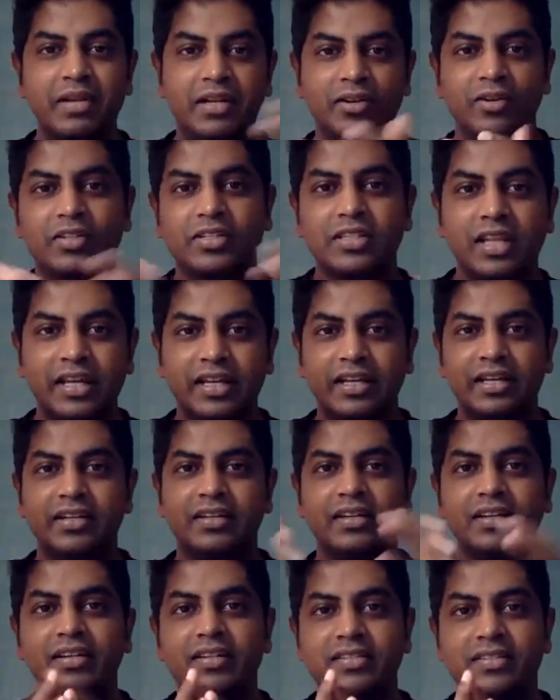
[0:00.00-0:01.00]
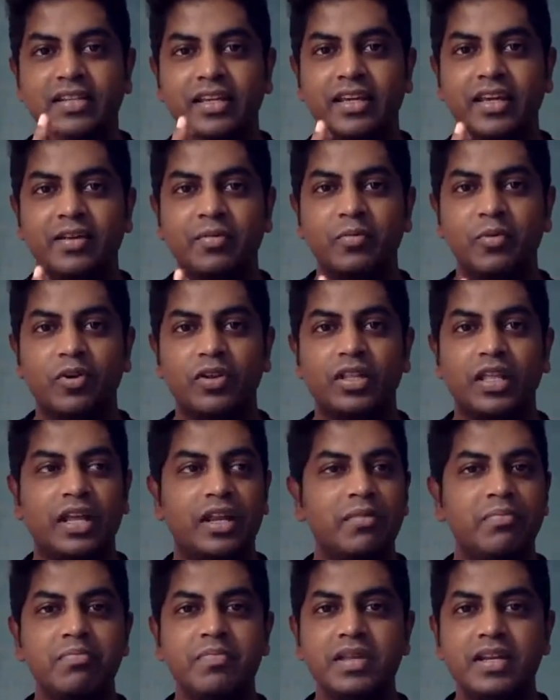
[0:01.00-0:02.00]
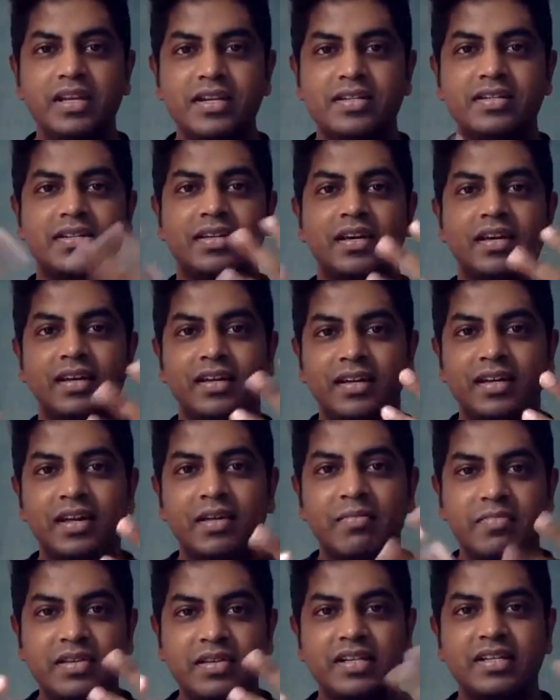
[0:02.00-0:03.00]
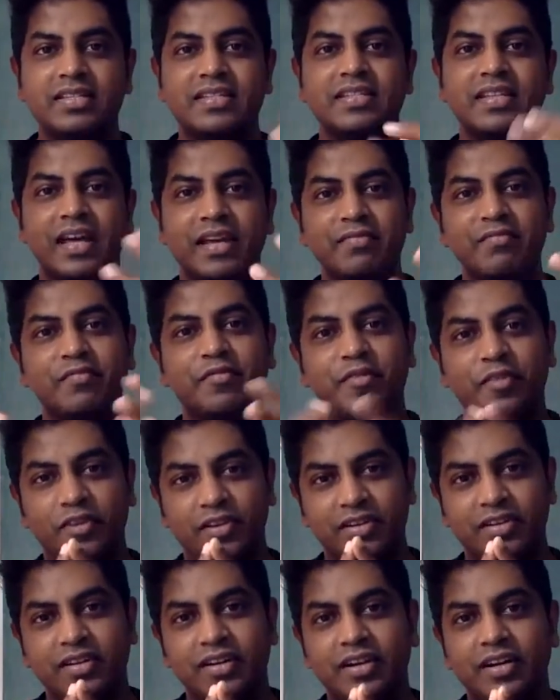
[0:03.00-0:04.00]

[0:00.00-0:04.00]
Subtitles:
It looks like it is taking more than a minute's time for